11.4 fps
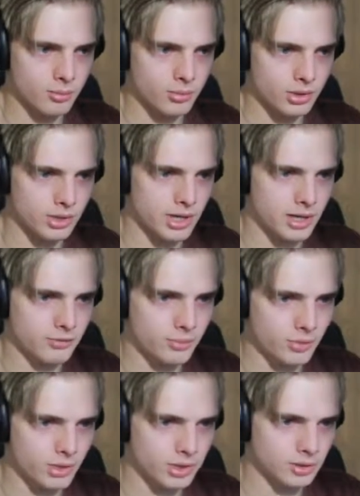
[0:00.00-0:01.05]
but not
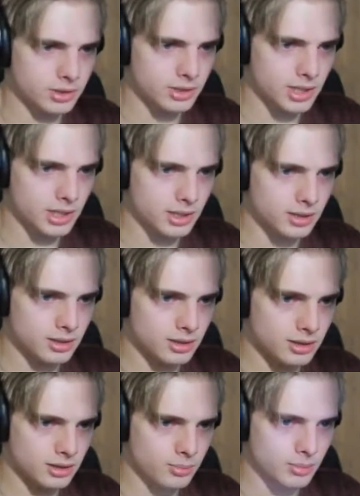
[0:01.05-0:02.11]
from when I looked at
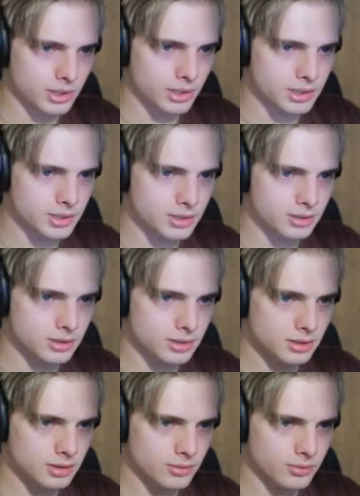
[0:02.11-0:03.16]
the
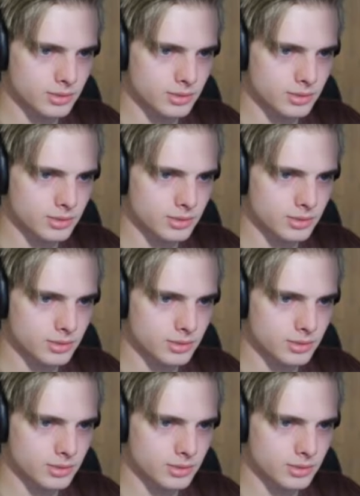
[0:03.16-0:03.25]
pictures.